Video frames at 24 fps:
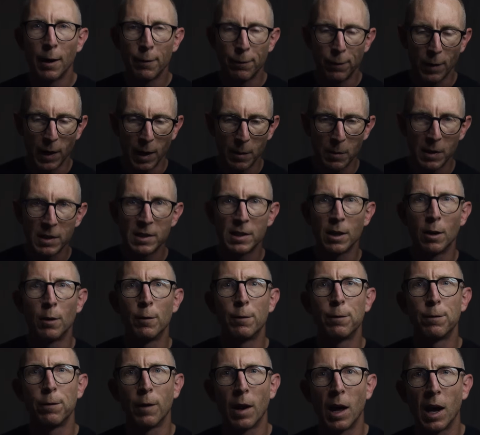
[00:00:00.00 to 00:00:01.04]
I find
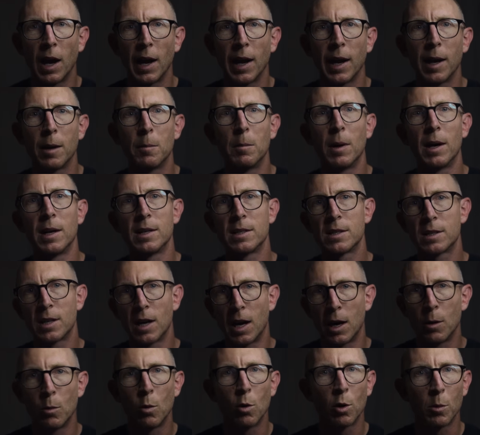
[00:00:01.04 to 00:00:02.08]
myself flying my
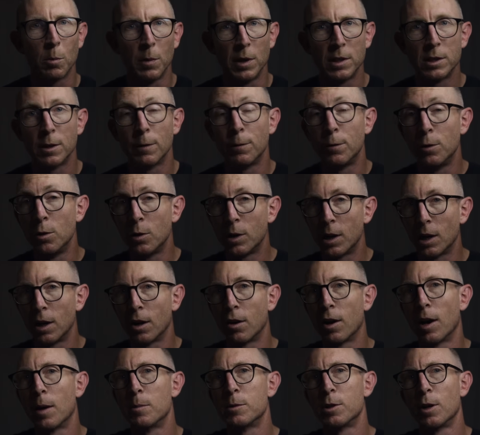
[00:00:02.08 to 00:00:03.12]
Skywalk Mint a few
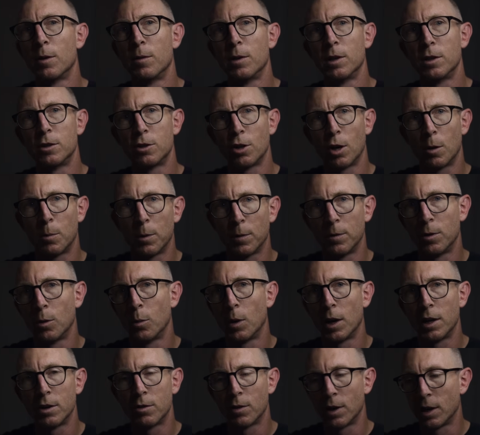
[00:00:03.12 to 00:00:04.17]
kilograms over the top of the
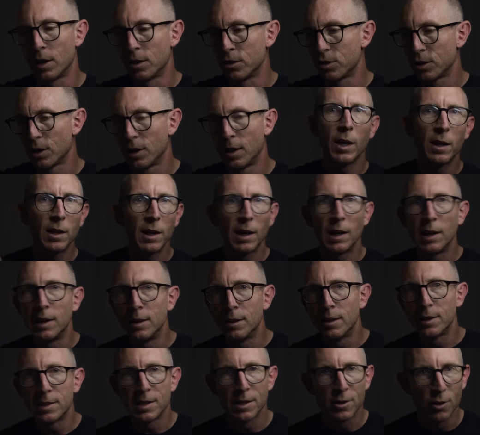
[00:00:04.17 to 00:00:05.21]
weight range. Technically,
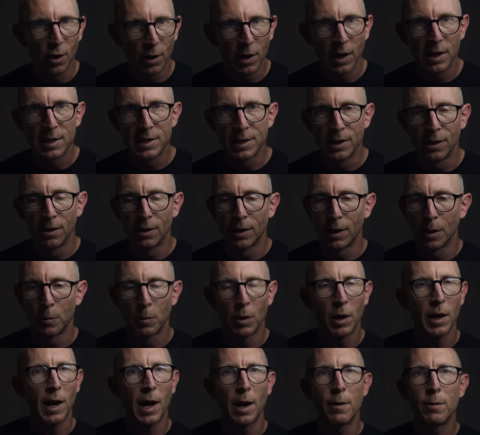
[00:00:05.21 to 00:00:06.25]
this is not ideal and I'm
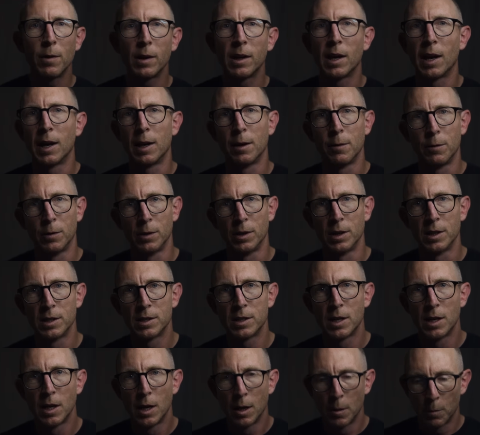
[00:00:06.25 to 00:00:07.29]
not advocating for
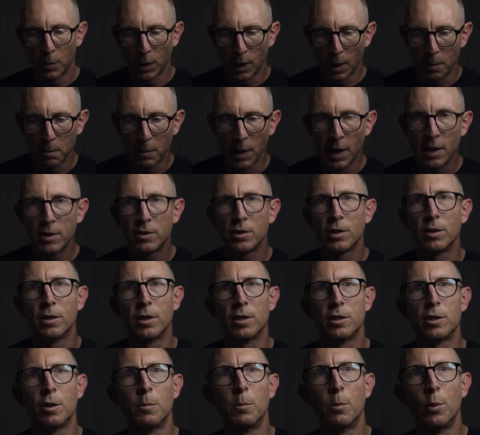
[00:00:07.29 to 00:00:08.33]
this, but I mention
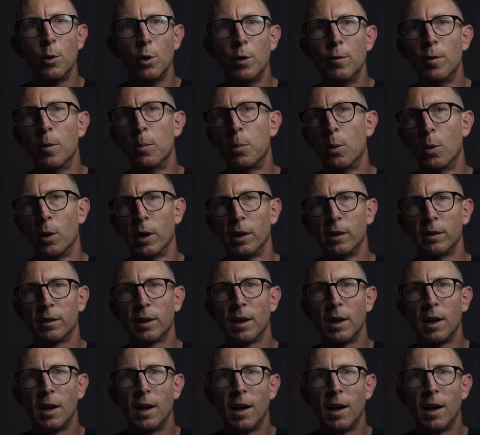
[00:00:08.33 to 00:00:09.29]
this to prove a point.